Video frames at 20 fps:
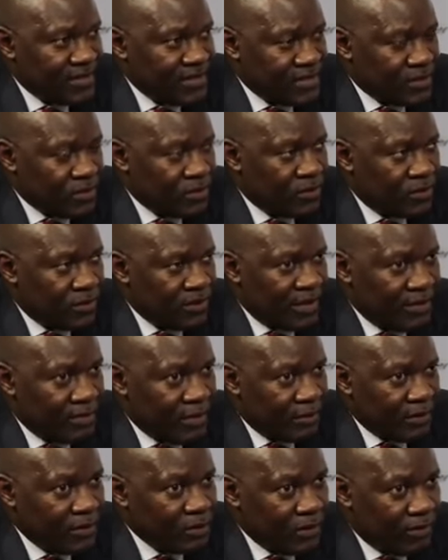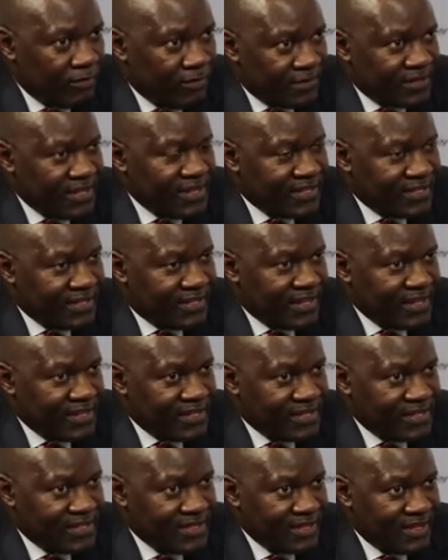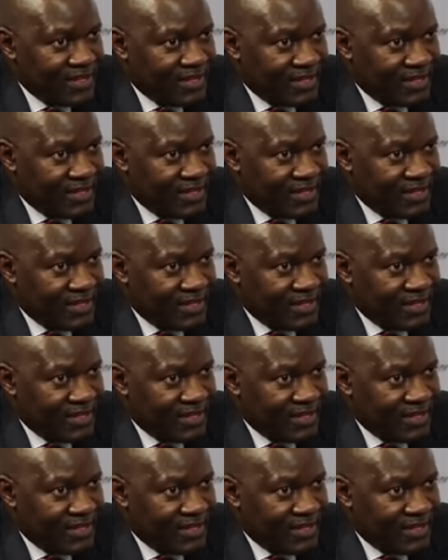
So yeah, we are going to have a test case.